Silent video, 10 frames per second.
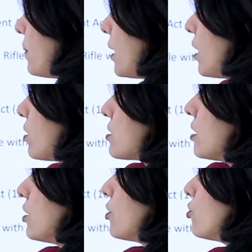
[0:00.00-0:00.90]
about
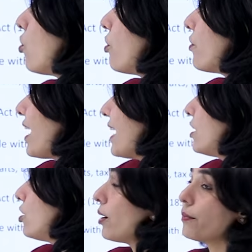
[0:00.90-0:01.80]
your
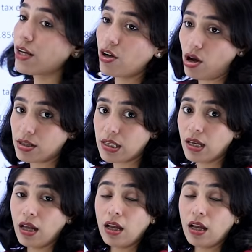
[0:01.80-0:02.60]
economic cause,